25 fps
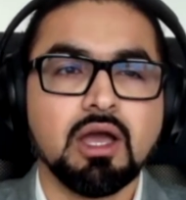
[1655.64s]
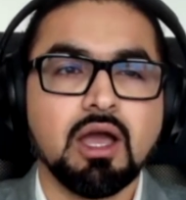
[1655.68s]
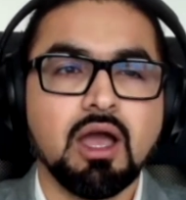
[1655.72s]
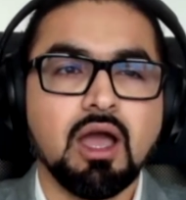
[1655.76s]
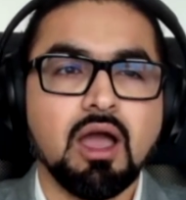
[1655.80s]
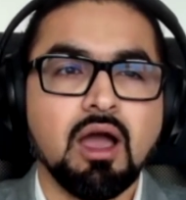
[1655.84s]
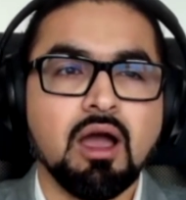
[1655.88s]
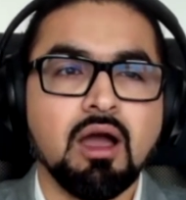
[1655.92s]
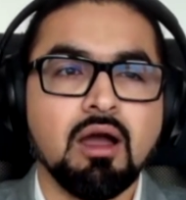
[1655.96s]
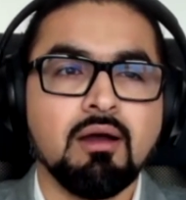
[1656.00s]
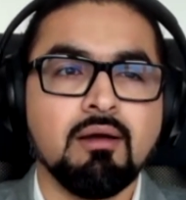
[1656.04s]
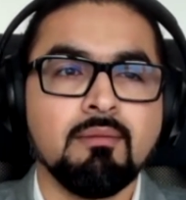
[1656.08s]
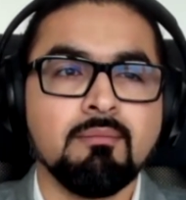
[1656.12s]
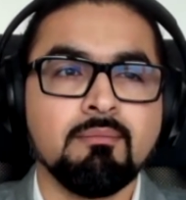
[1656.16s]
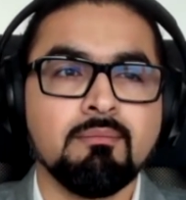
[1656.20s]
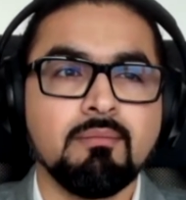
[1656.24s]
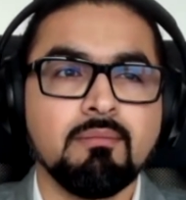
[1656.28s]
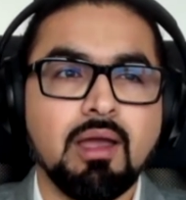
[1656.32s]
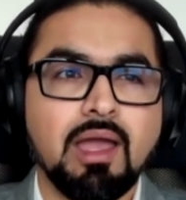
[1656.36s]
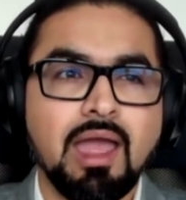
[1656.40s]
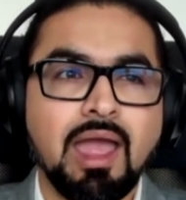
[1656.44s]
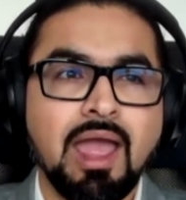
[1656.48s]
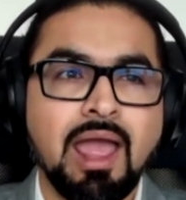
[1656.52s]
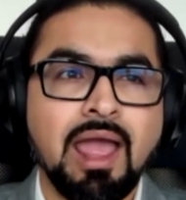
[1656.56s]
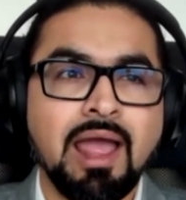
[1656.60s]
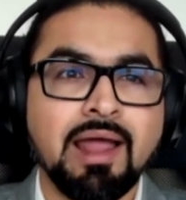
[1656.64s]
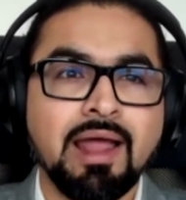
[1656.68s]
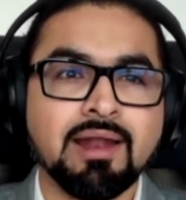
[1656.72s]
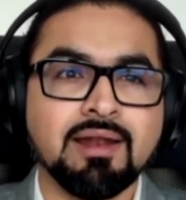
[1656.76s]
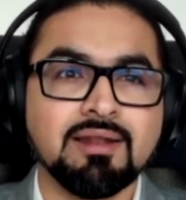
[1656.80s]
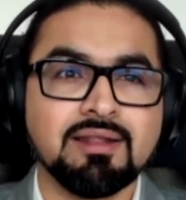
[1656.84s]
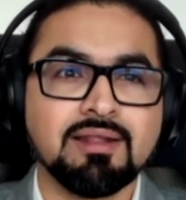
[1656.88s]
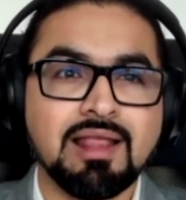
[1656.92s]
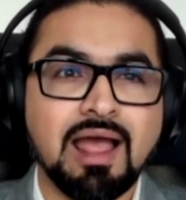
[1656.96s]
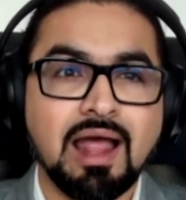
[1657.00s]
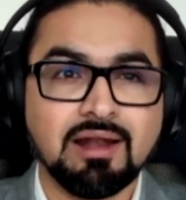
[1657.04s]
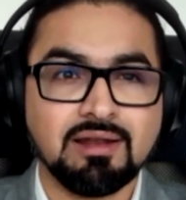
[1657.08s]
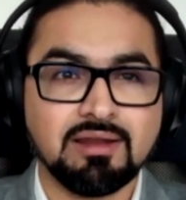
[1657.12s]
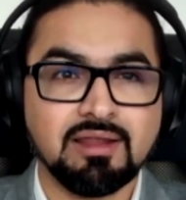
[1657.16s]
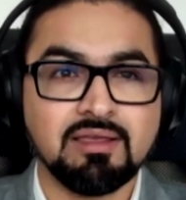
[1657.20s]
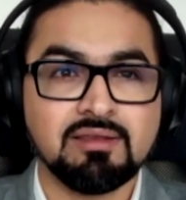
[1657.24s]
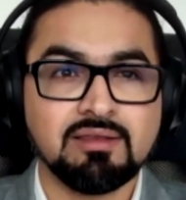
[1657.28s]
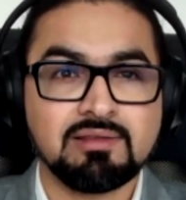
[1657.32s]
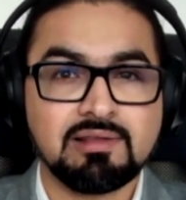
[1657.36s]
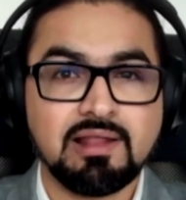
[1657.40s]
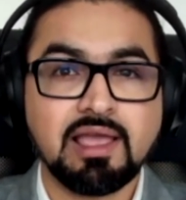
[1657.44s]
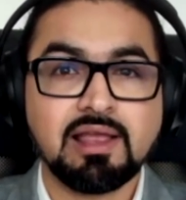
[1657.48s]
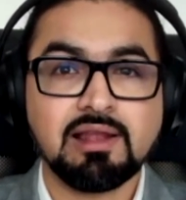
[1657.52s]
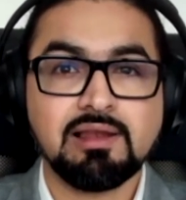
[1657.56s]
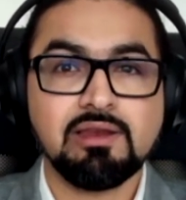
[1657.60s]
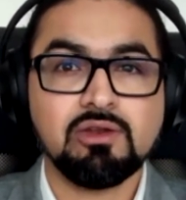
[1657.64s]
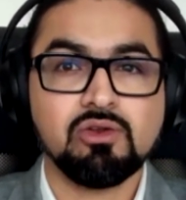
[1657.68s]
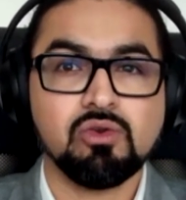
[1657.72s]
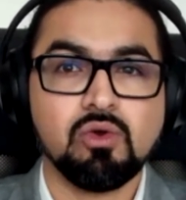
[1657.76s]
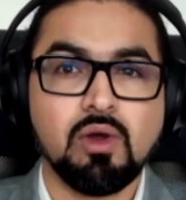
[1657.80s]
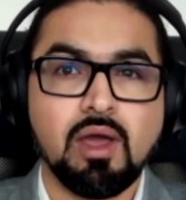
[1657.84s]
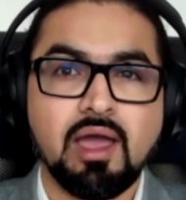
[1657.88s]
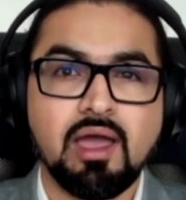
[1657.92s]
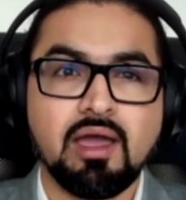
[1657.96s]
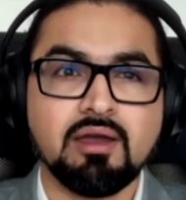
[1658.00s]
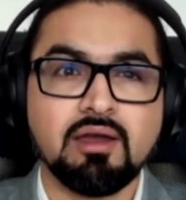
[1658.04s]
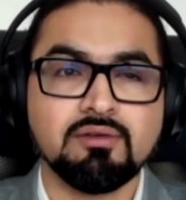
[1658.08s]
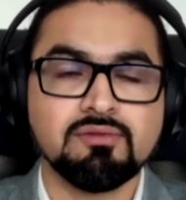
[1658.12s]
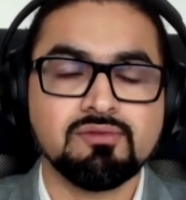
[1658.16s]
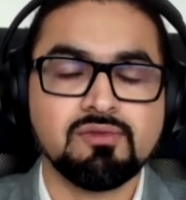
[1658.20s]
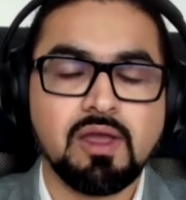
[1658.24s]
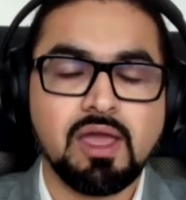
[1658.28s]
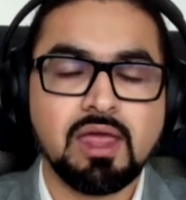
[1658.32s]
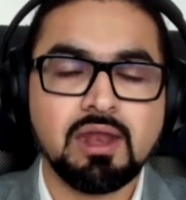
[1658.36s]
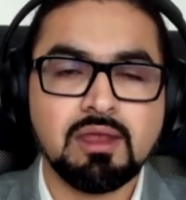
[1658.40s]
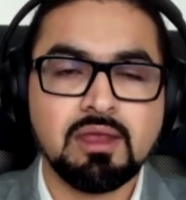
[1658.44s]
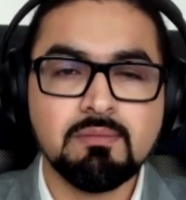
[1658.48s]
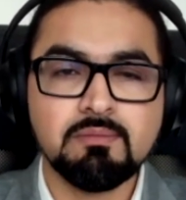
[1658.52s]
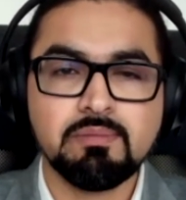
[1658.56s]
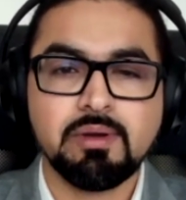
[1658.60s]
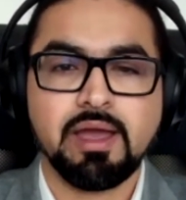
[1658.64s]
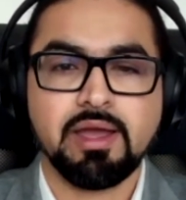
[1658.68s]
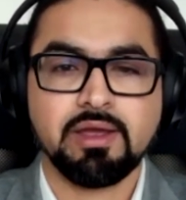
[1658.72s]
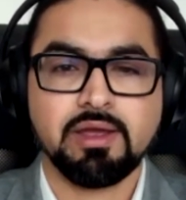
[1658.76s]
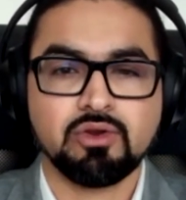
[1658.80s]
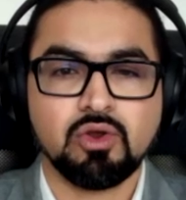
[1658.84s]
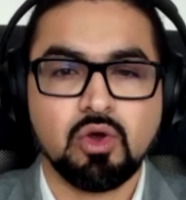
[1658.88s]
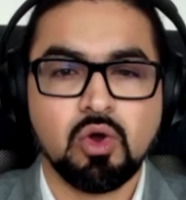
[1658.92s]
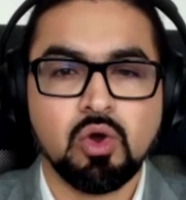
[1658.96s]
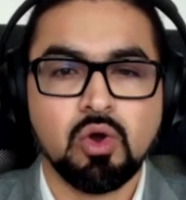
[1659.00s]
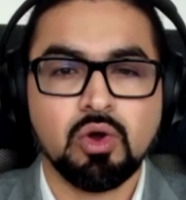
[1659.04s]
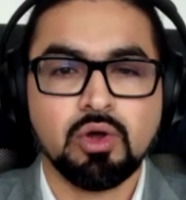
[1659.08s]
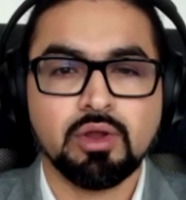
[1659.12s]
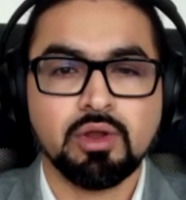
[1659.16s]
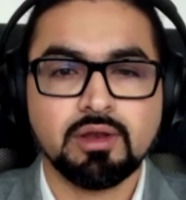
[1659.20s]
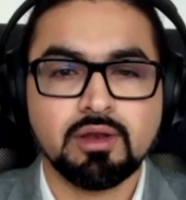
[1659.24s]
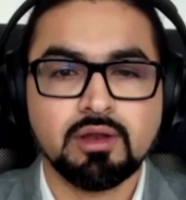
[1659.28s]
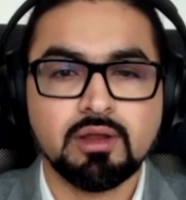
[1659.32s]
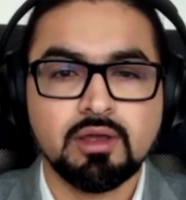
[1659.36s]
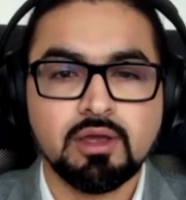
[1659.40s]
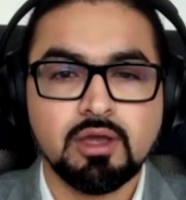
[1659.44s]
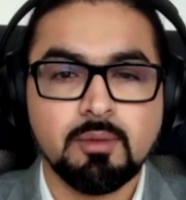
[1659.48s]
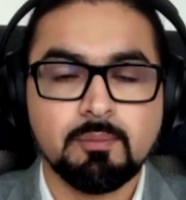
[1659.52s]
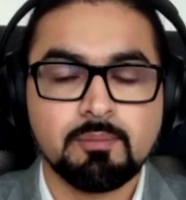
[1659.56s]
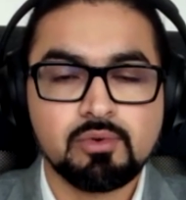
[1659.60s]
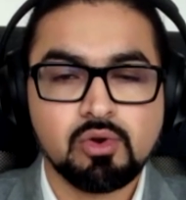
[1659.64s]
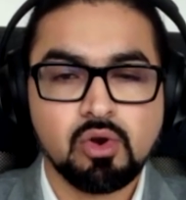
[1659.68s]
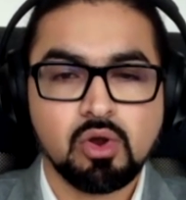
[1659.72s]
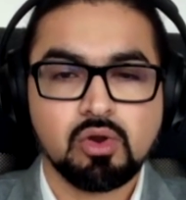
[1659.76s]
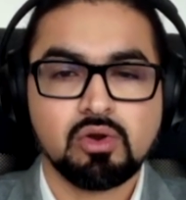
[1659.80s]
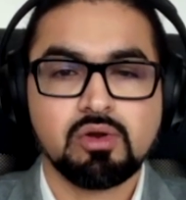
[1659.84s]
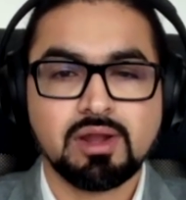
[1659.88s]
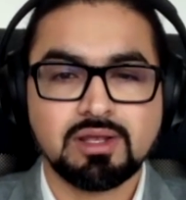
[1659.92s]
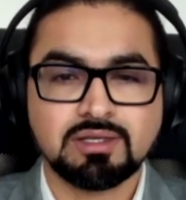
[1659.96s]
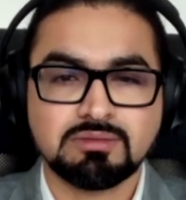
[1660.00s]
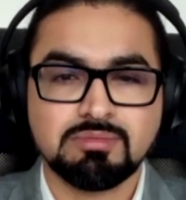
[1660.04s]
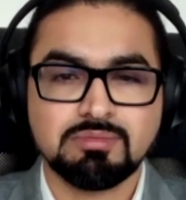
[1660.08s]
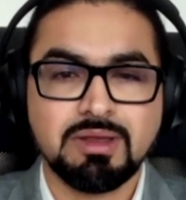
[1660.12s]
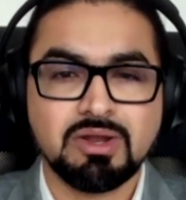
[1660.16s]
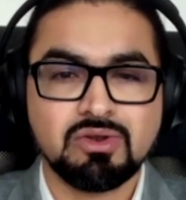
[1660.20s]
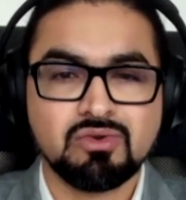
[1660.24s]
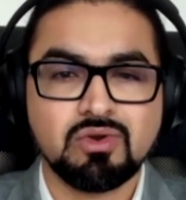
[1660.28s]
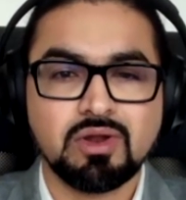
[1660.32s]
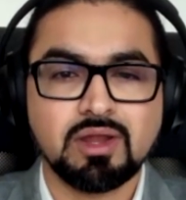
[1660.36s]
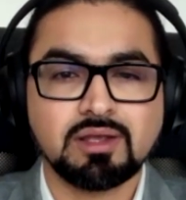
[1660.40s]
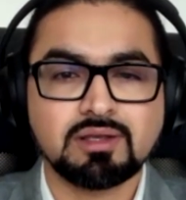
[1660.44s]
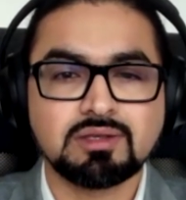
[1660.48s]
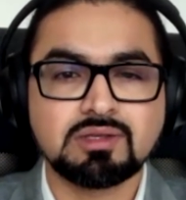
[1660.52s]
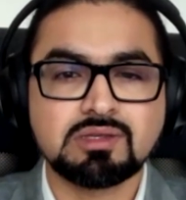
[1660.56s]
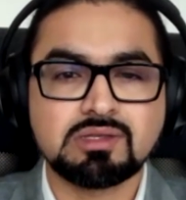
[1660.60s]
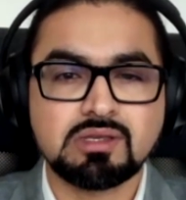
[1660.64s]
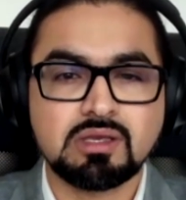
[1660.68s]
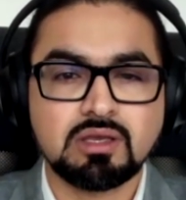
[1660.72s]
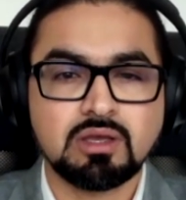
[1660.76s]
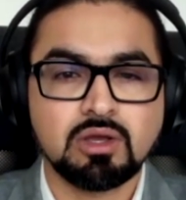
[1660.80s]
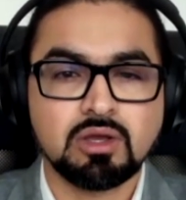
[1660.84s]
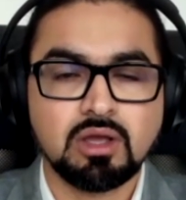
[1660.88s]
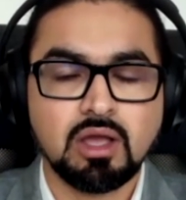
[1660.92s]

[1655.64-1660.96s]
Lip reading: And that is likely to have an impact on progress metrics